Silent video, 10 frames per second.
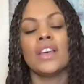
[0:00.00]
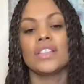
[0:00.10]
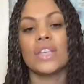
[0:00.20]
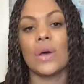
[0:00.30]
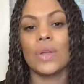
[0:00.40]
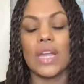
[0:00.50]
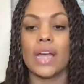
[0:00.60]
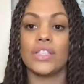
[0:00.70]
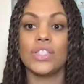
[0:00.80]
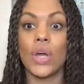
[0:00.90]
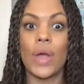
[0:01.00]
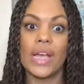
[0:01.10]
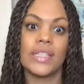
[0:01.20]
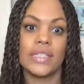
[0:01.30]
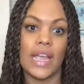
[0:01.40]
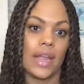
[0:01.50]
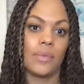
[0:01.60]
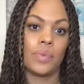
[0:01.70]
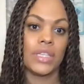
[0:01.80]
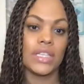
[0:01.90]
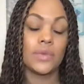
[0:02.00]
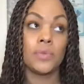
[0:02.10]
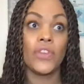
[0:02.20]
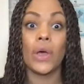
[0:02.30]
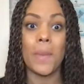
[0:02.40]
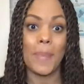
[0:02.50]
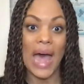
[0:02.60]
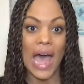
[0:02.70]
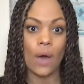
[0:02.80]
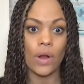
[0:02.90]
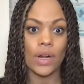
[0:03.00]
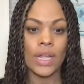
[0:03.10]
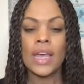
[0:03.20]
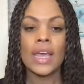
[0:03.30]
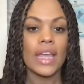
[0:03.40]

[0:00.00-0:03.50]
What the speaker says: So yes, don't hesitate. Please feel empowered